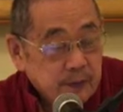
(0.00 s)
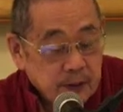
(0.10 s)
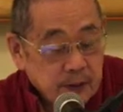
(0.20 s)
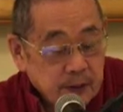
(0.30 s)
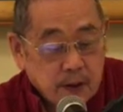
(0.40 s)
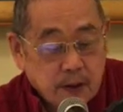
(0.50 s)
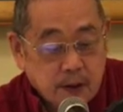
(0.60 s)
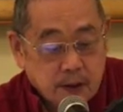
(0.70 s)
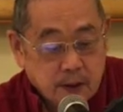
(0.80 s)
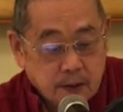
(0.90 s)
And
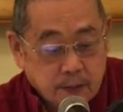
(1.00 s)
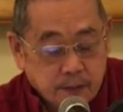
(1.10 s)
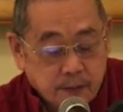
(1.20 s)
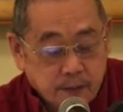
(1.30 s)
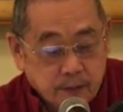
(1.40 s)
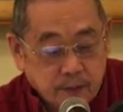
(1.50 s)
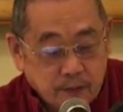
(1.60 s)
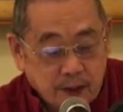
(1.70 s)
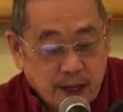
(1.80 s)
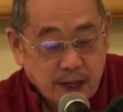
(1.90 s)

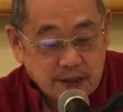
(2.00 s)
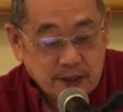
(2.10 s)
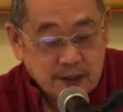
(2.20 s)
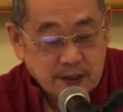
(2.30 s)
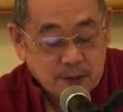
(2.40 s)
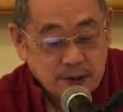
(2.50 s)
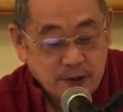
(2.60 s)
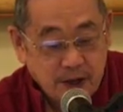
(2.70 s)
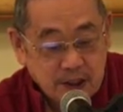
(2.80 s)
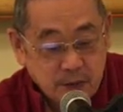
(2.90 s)
it's a little bit strange
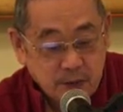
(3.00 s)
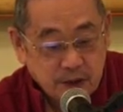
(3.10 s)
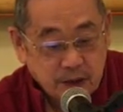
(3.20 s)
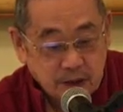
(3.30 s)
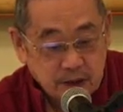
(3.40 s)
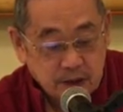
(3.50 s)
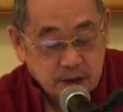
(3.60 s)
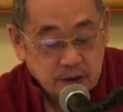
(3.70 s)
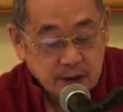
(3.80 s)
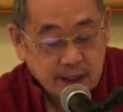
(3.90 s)
because
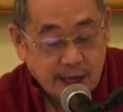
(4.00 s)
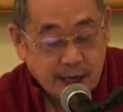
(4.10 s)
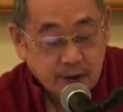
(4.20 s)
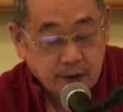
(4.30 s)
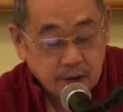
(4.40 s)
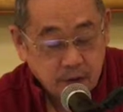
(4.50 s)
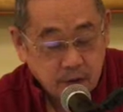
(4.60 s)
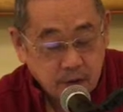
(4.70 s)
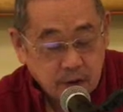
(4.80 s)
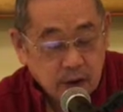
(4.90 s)
jnana and yoga
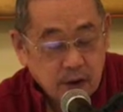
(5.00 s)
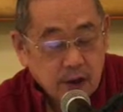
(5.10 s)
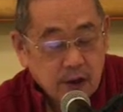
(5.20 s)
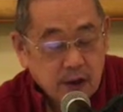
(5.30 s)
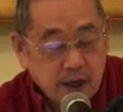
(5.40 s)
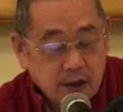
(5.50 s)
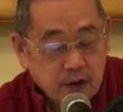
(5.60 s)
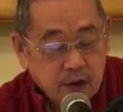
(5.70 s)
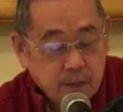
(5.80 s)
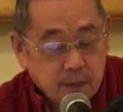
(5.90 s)
have
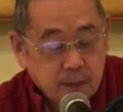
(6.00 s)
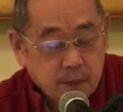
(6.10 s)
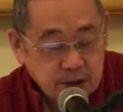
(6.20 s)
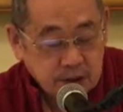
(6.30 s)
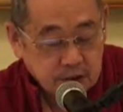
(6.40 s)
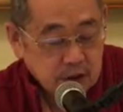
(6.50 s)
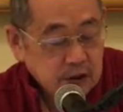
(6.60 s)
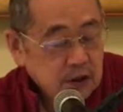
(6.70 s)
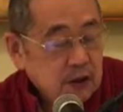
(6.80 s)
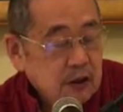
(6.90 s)
implicit
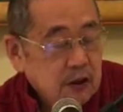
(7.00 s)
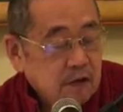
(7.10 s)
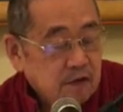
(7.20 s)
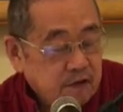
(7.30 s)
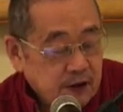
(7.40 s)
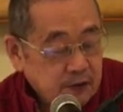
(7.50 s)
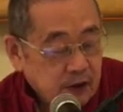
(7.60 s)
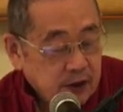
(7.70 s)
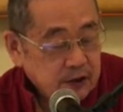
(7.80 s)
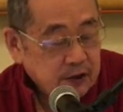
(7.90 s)

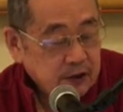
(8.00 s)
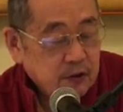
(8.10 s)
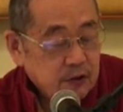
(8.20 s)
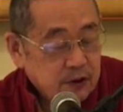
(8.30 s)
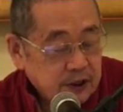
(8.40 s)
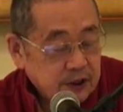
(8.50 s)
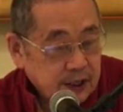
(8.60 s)
vairagya or detachment,